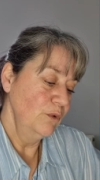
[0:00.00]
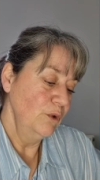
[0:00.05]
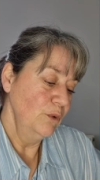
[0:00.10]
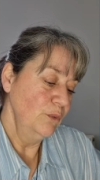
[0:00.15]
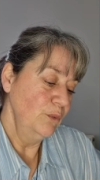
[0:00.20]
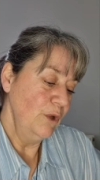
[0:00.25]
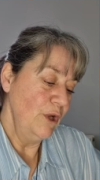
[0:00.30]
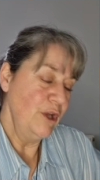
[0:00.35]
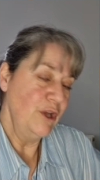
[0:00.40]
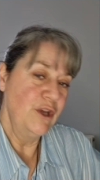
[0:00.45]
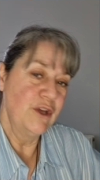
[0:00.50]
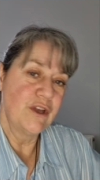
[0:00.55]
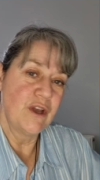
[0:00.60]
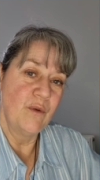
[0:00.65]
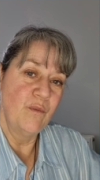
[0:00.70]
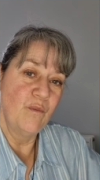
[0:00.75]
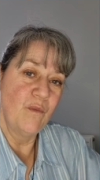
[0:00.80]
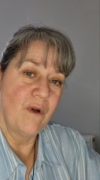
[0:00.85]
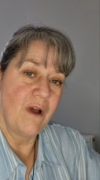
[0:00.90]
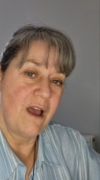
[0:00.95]
will
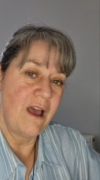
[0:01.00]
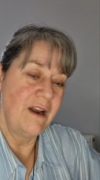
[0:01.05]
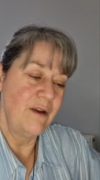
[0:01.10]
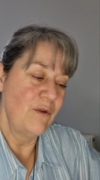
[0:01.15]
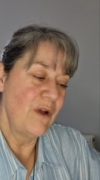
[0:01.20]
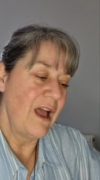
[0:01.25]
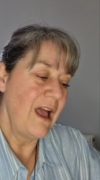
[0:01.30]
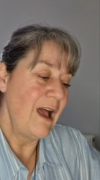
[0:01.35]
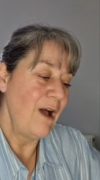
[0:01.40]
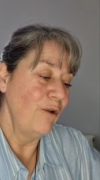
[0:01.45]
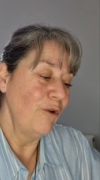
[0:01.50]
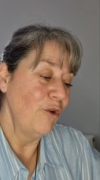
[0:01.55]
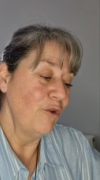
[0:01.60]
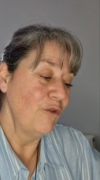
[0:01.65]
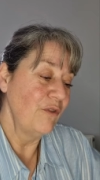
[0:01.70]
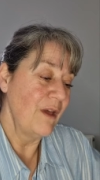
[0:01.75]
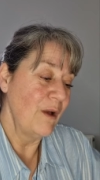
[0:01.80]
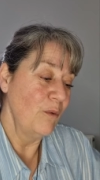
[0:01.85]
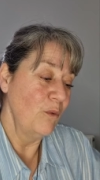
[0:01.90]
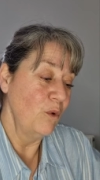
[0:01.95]
work and what and how
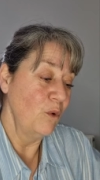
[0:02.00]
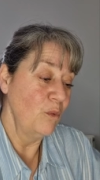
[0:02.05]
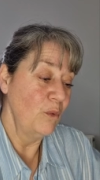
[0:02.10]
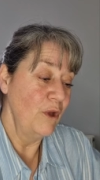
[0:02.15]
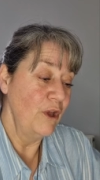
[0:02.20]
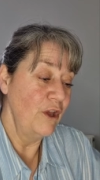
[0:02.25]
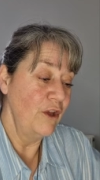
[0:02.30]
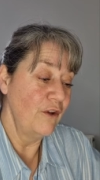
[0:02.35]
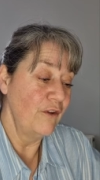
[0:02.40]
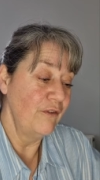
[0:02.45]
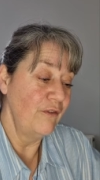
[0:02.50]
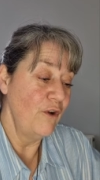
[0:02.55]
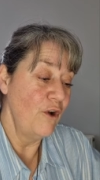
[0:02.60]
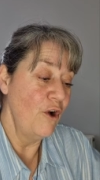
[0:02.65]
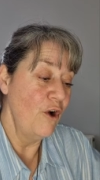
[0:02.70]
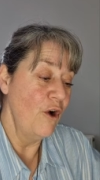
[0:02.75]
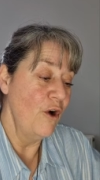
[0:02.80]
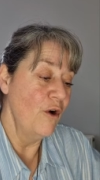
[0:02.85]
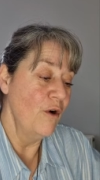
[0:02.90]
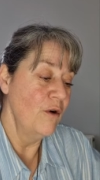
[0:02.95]
long that will work
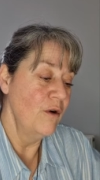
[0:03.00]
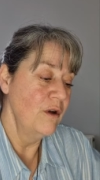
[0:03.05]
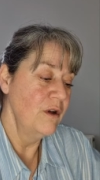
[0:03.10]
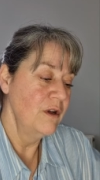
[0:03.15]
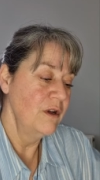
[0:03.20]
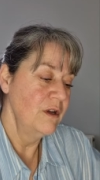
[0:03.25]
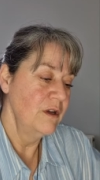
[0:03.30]
for